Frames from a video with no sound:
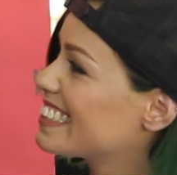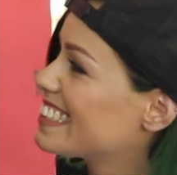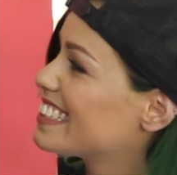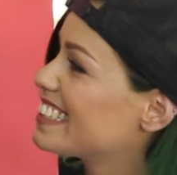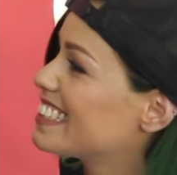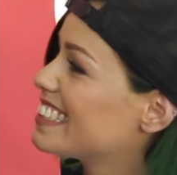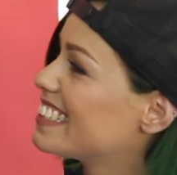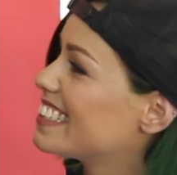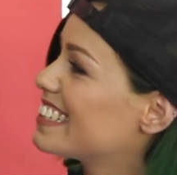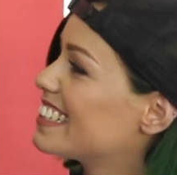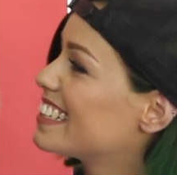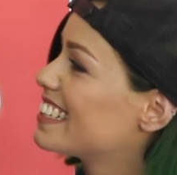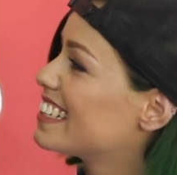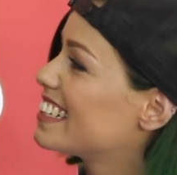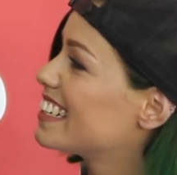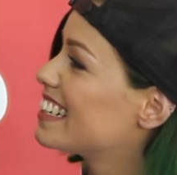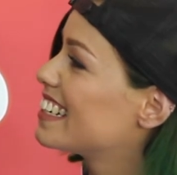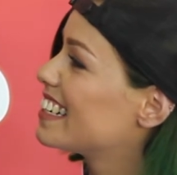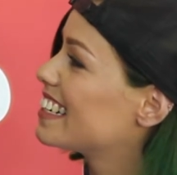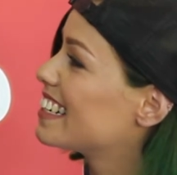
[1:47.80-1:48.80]

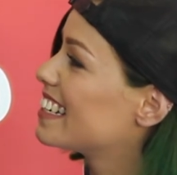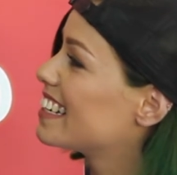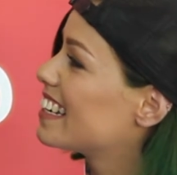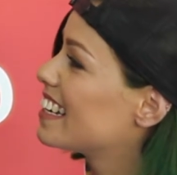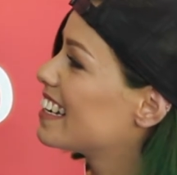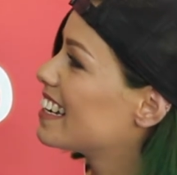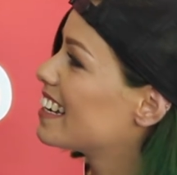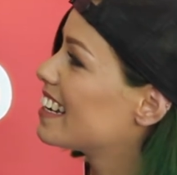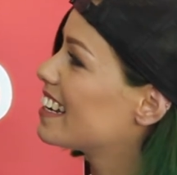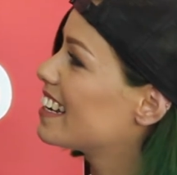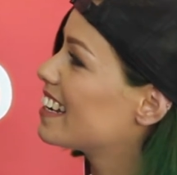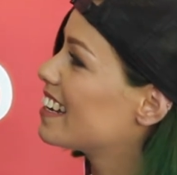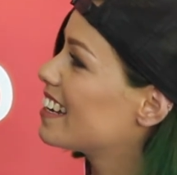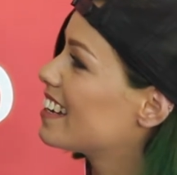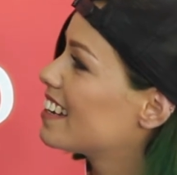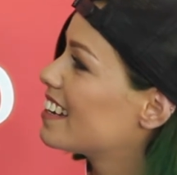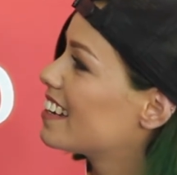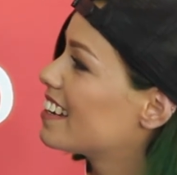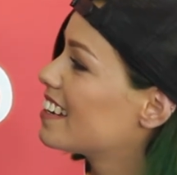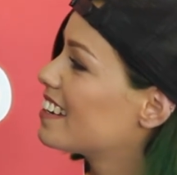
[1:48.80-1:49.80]

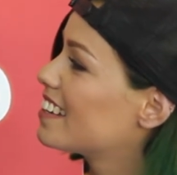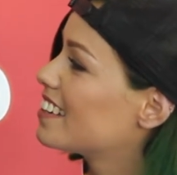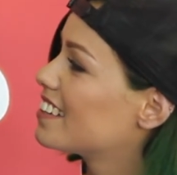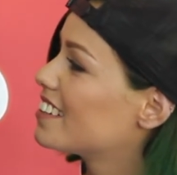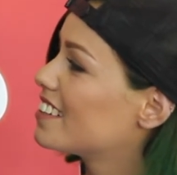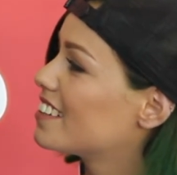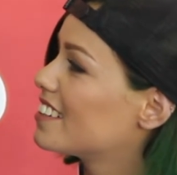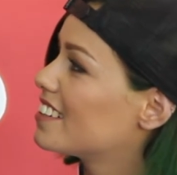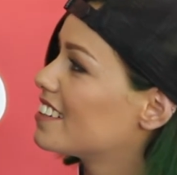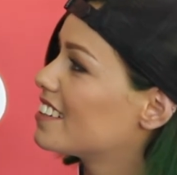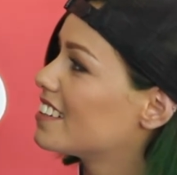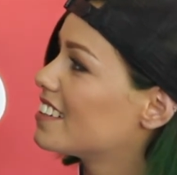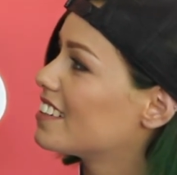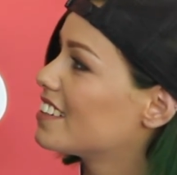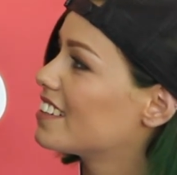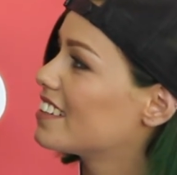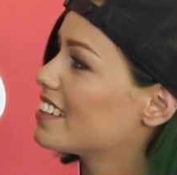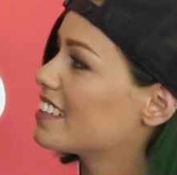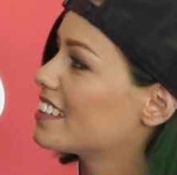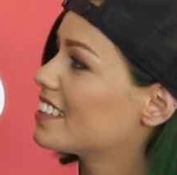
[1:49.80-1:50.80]

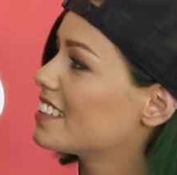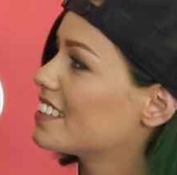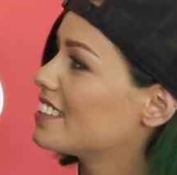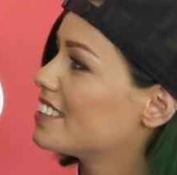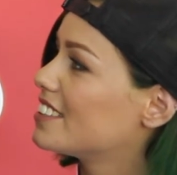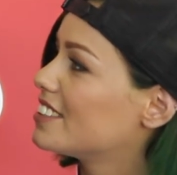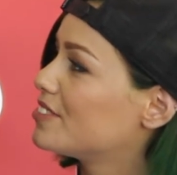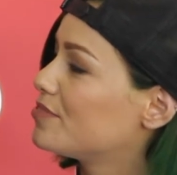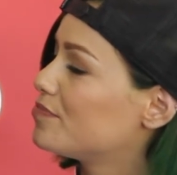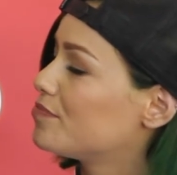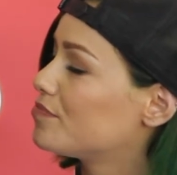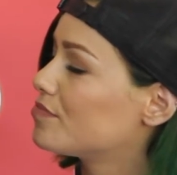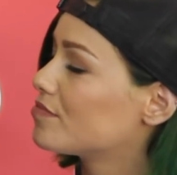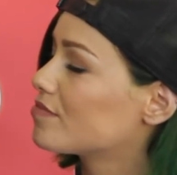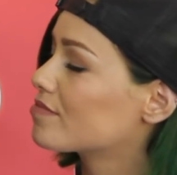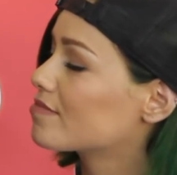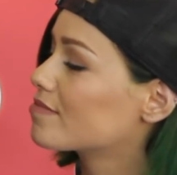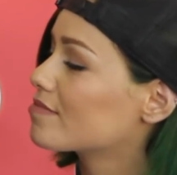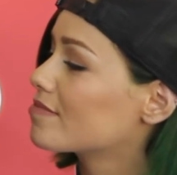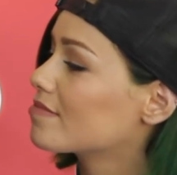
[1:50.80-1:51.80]

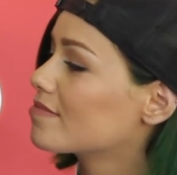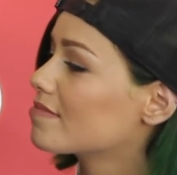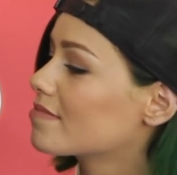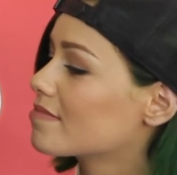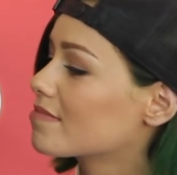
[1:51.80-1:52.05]
This person isn't speaking.